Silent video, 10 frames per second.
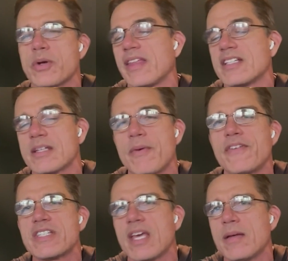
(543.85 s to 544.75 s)
So I think
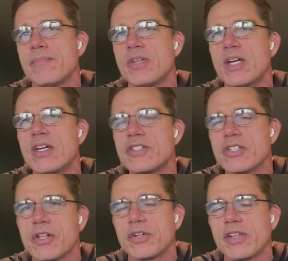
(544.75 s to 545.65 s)
of it's him
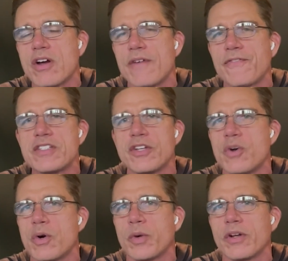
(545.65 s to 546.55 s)
just learning the offense and
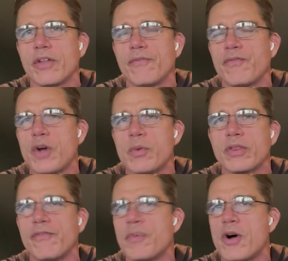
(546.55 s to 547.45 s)
knowing where to go
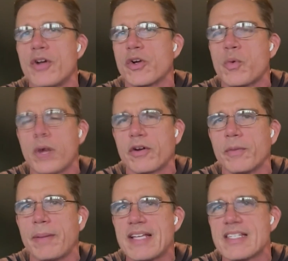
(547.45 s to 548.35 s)
with the football on a
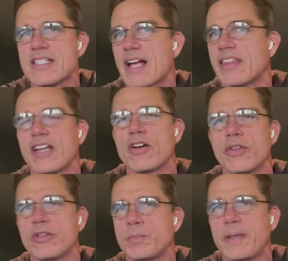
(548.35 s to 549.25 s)
quicker basis. I think
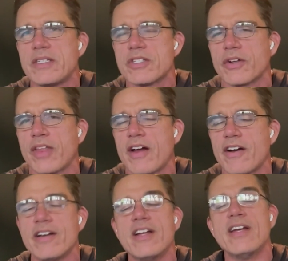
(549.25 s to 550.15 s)
all those pieces are
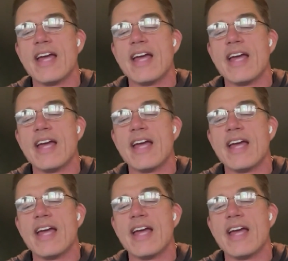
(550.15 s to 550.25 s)
there.